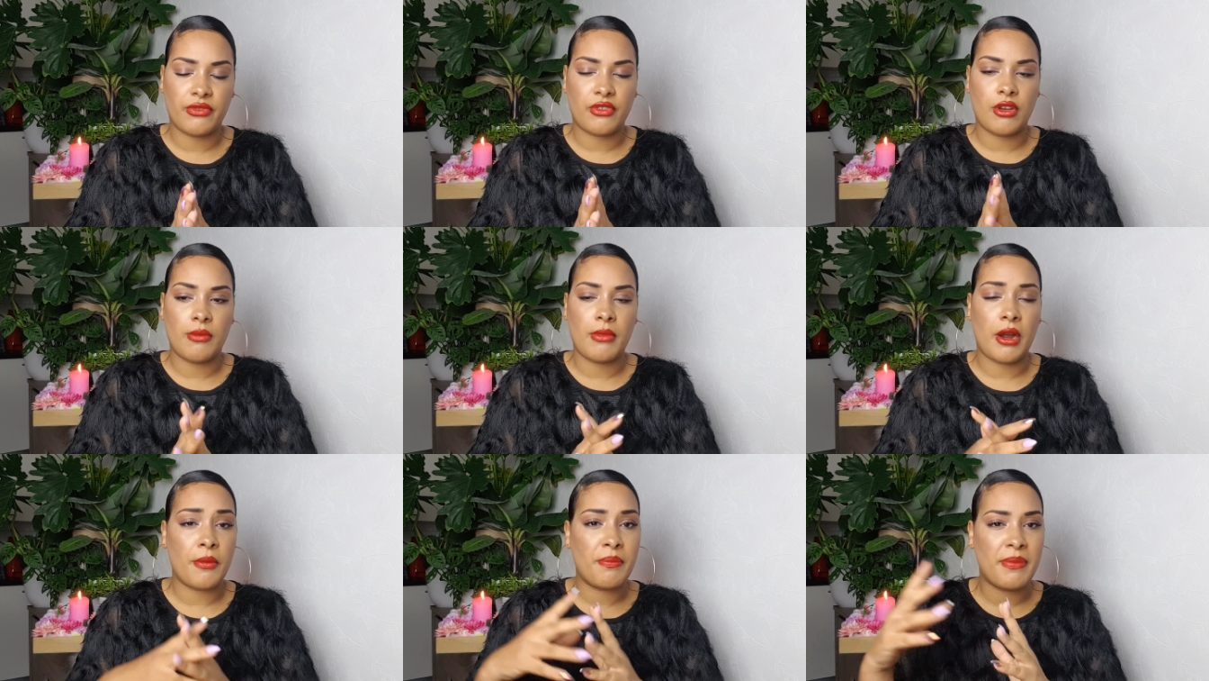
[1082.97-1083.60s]
from
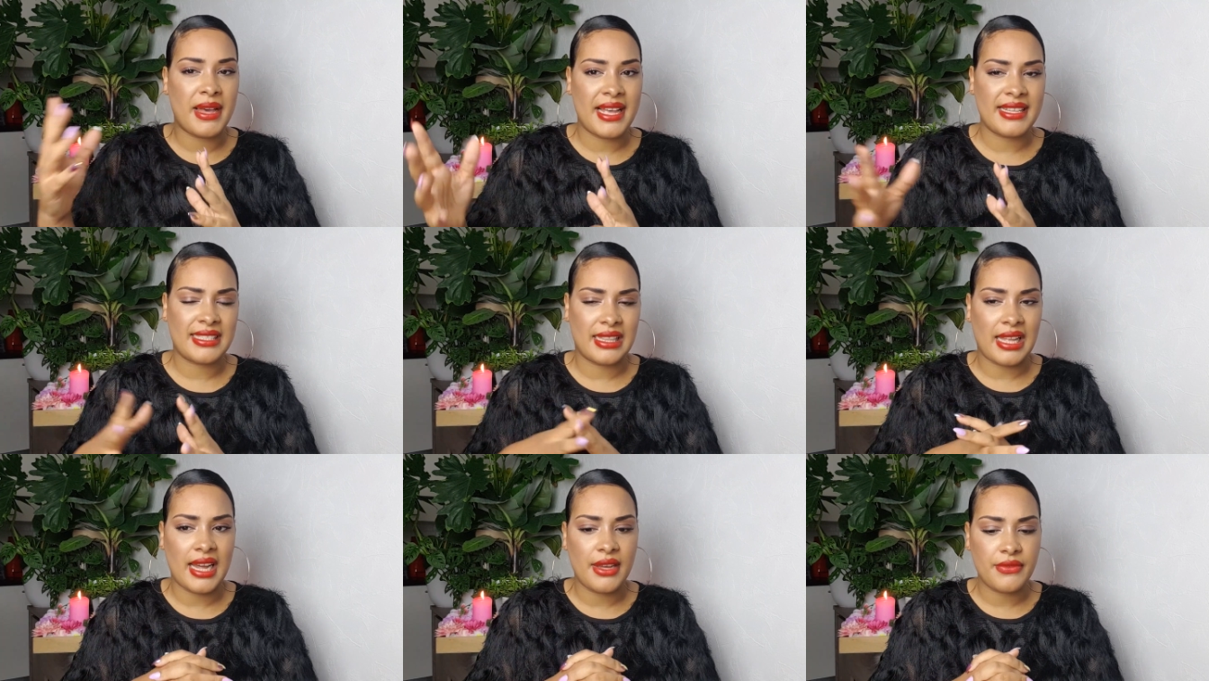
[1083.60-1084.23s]
our past
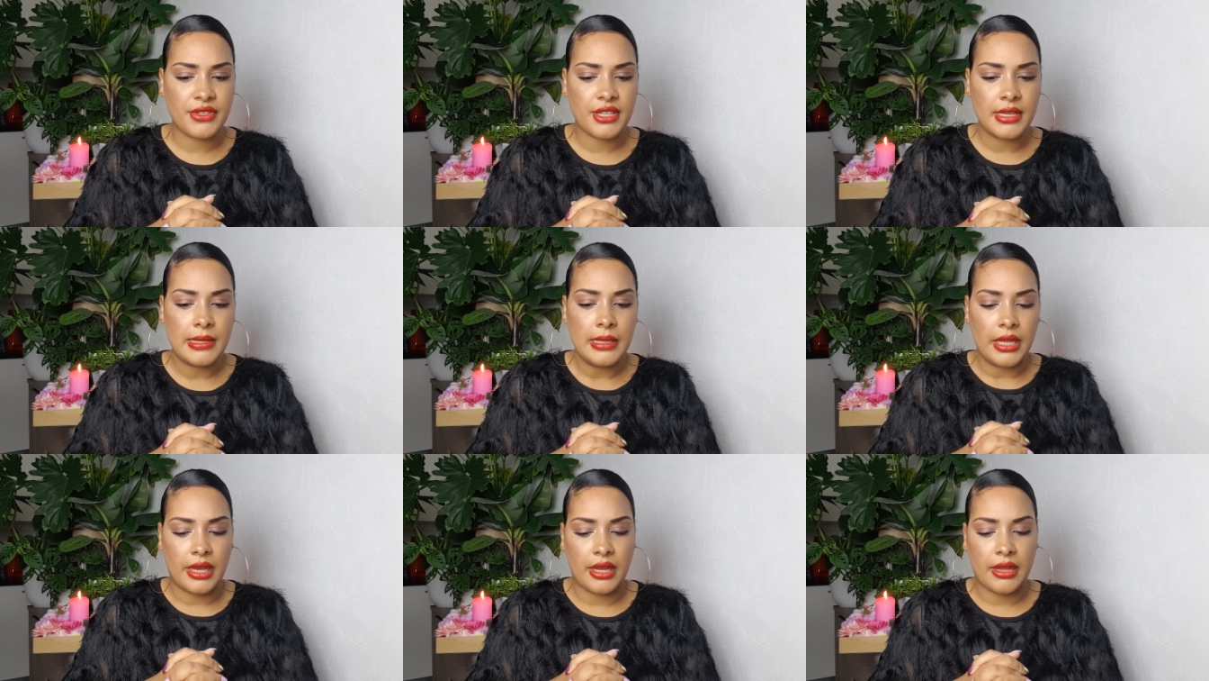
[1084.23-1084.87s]
lives
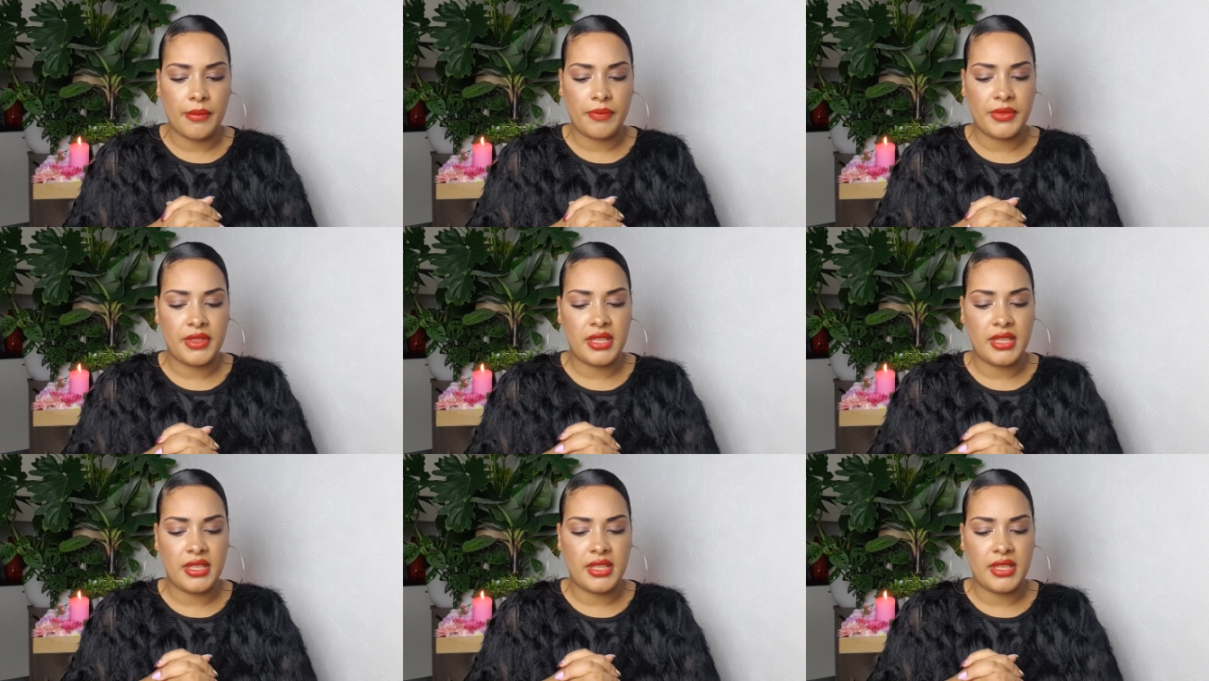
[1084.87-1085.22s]
um,